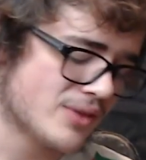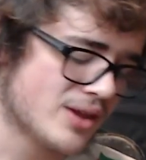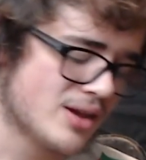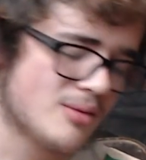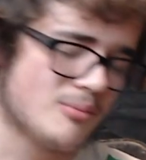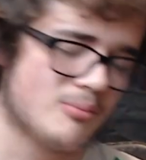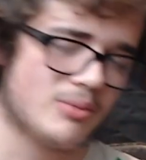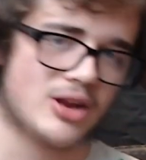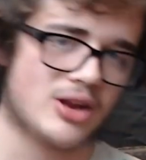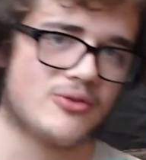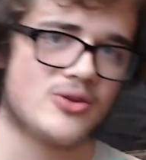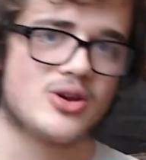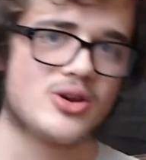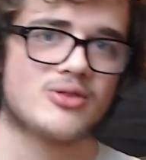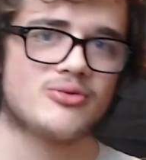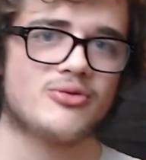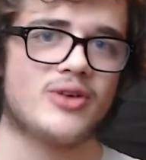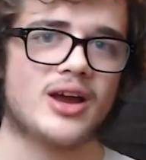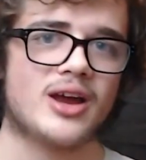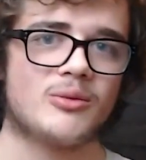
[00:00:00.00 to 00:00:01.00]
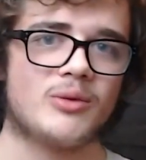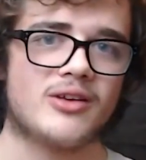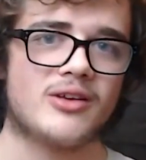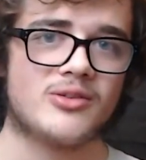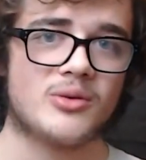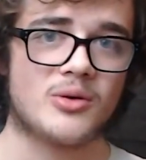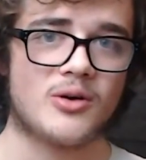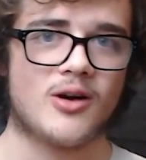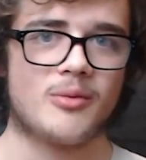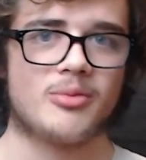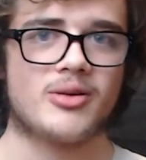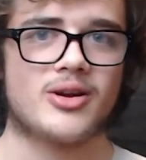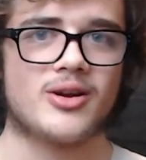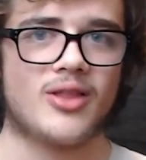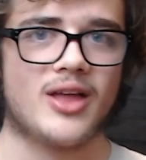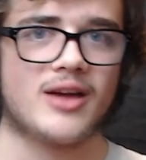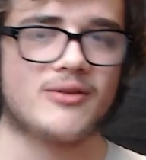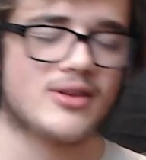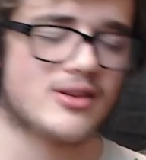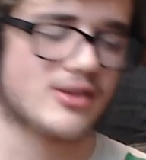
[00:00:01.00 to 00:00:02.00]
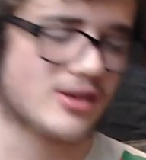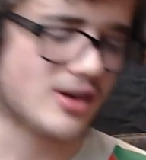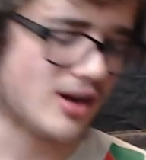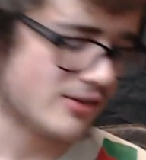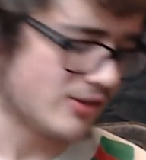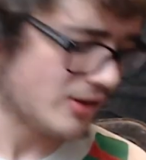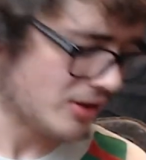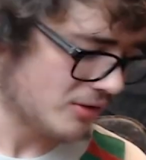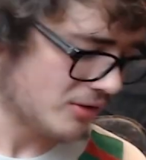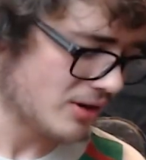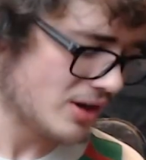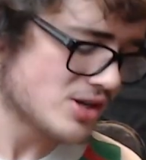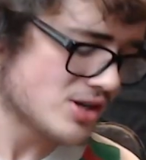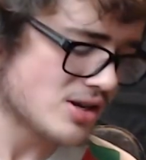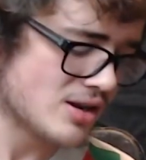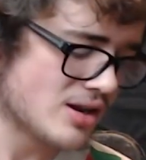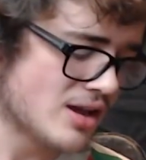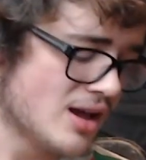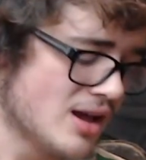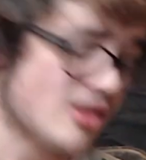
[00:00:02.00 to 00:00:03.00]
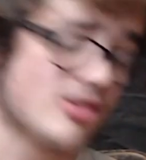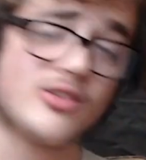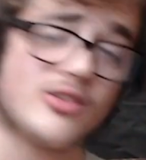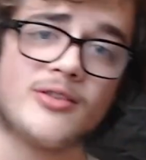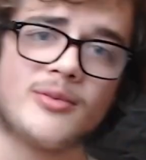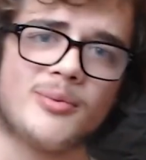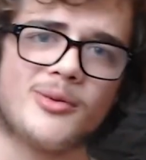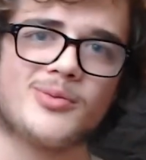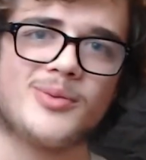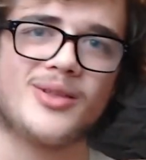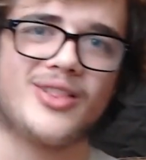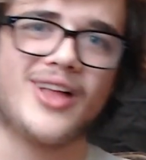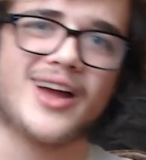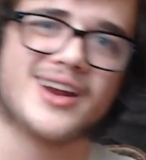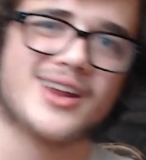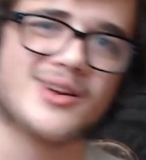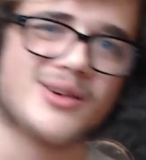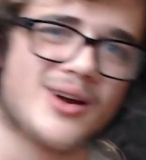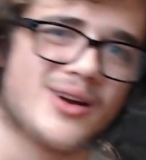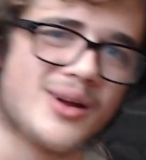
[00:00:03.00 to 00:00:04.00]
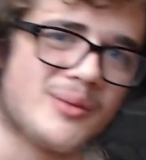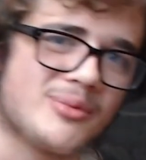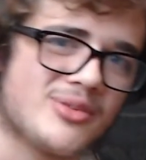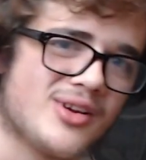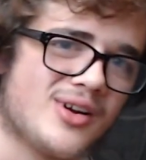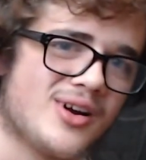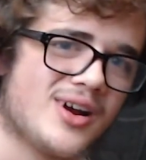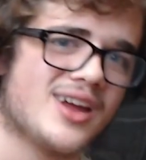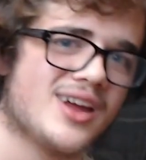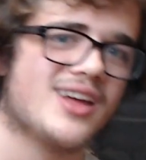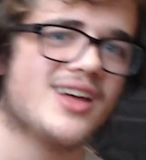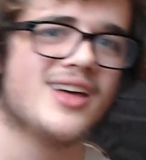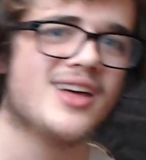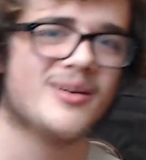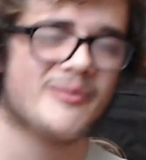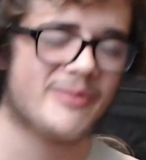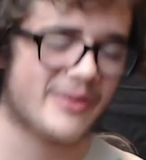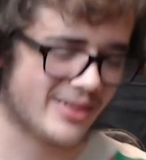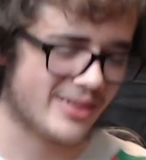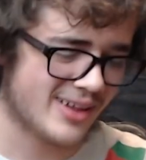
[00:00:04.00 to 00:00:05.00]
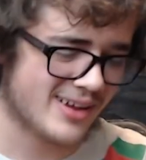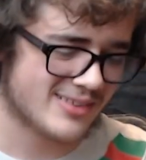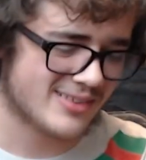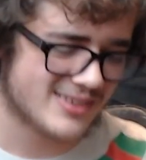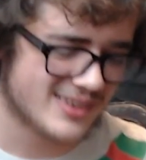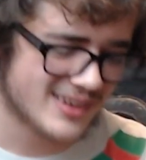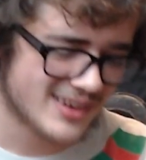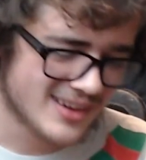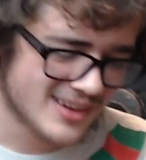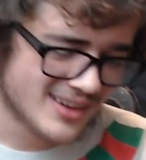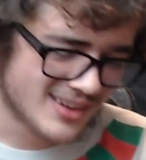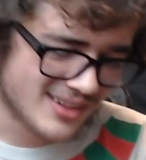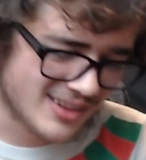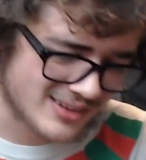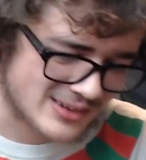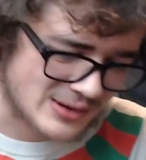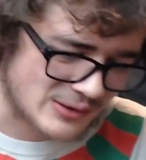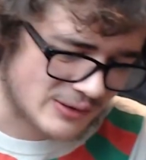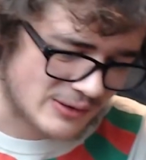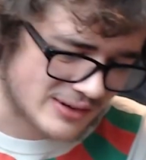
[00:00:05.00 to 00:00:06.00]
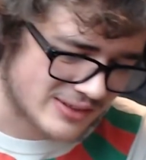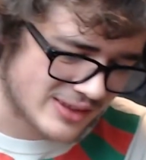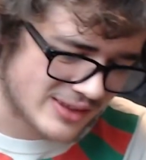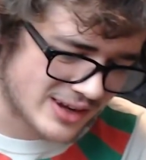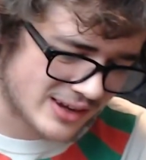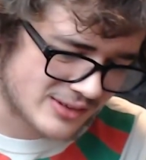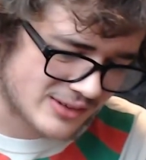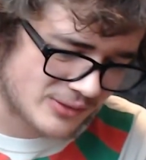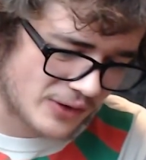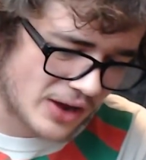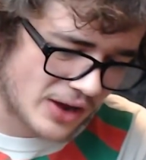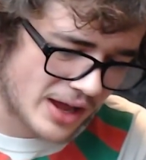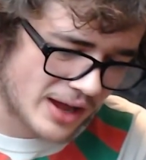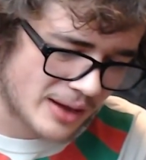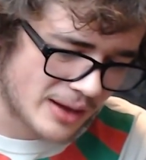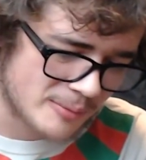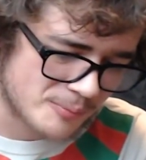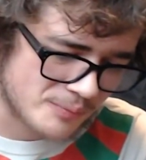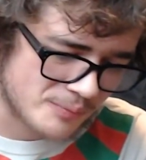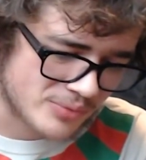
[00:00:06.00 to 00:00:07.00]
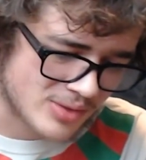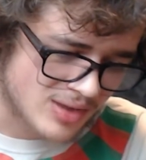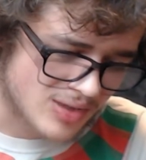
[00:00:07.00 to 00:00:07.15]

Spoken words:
But if you can find ways to incorporate your life into content creation, this is supposed to be lightning round. I'm sorry, but let's go on to the next one.